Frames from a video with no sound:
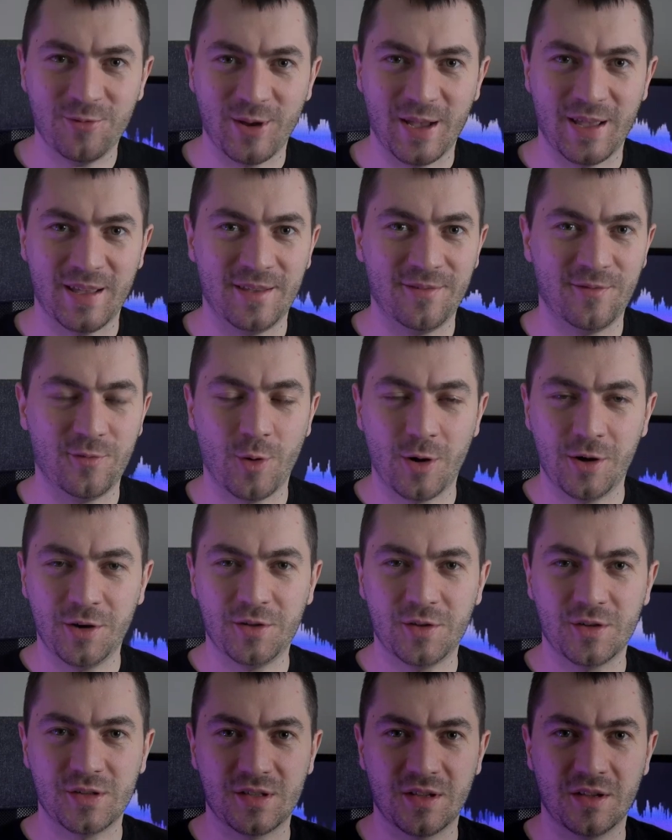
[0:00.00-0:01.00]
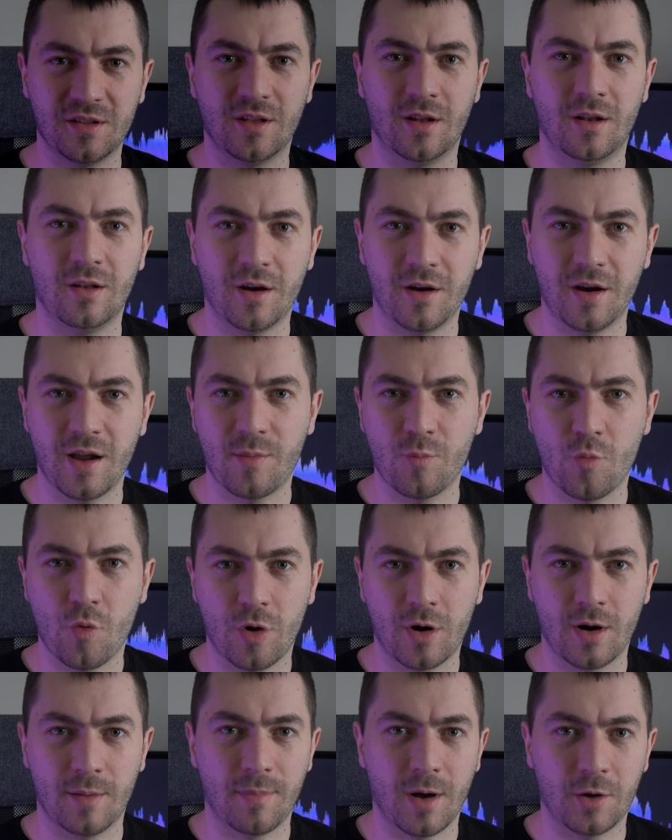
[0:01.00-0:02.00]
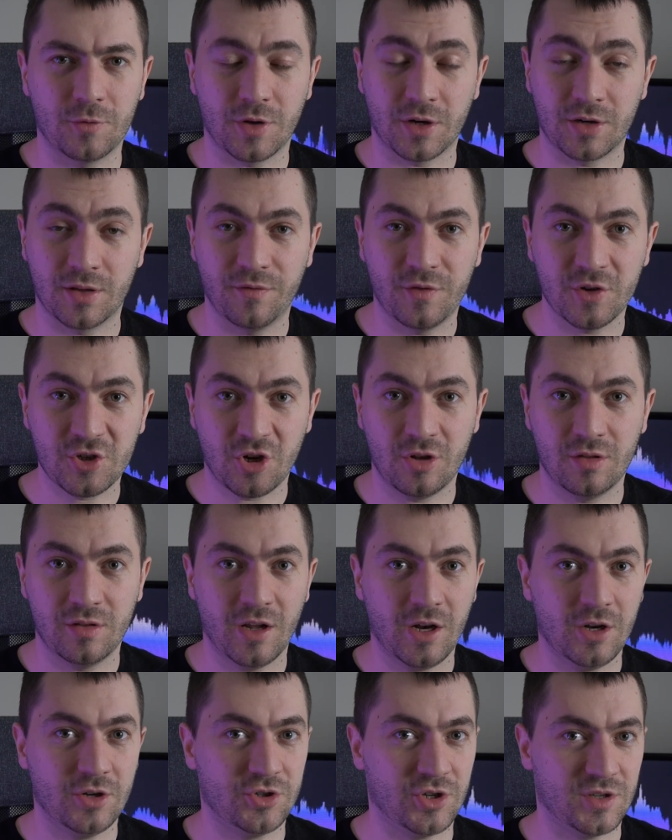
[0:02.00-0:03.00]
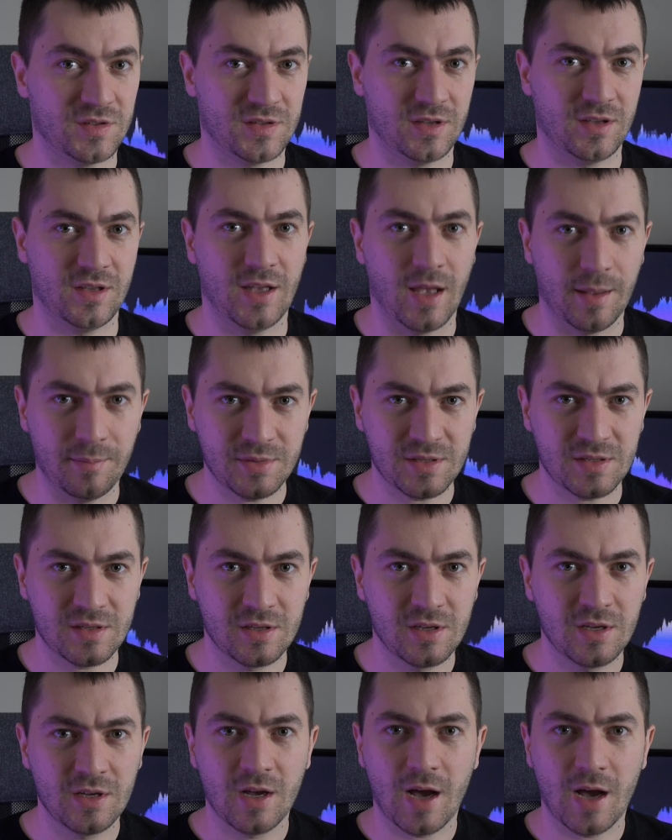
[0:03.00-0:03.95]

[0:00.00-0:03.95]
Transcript: the way, if you're interested in learning more about artificial intelligence in games,